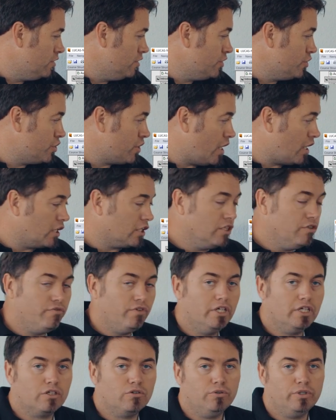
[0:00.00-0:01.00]
shutting the
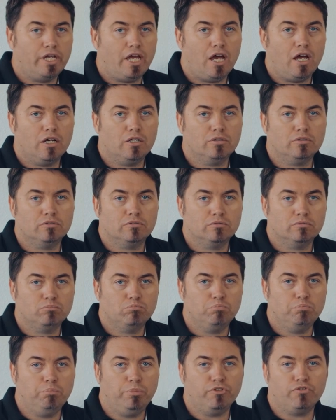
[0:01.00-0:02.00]
vehicle down
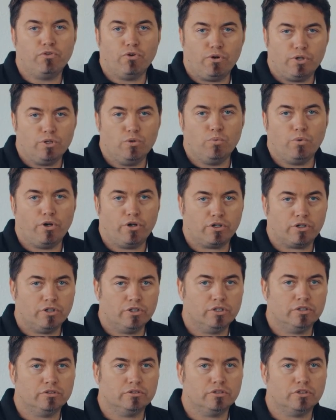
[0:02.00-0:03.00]
before you work
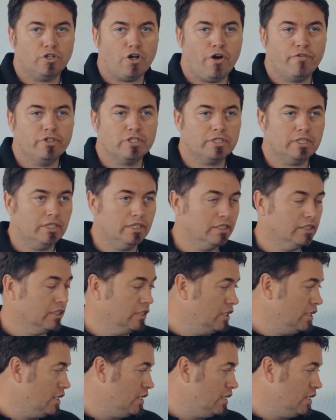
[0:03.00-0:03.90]
on it, obviously.